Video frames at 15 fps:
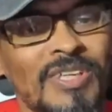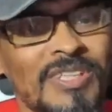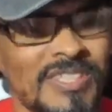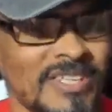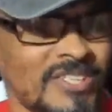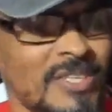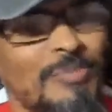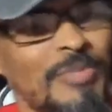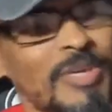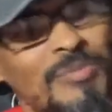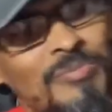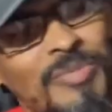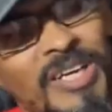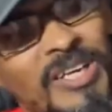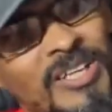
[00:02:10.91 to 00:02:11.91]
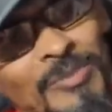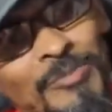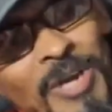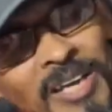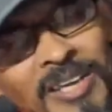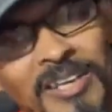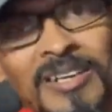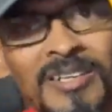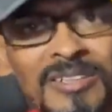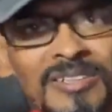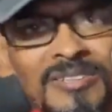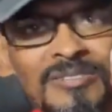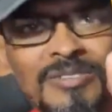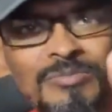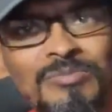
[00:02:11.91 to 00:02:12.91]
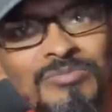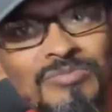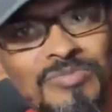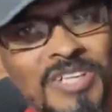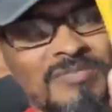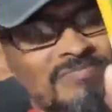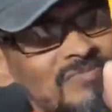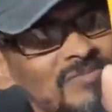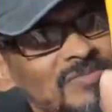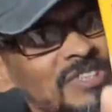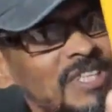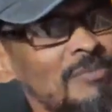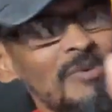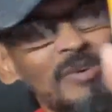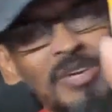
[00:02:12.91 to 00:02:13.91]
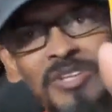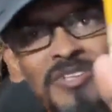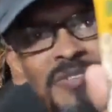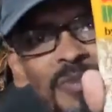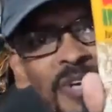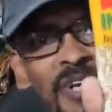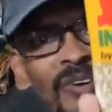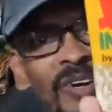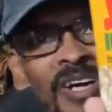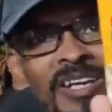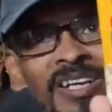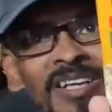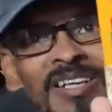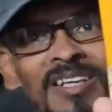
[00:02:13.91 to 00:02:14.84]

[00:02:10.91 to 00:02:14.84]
It's actually a bit bigger than manga, but somewhere about this big, right?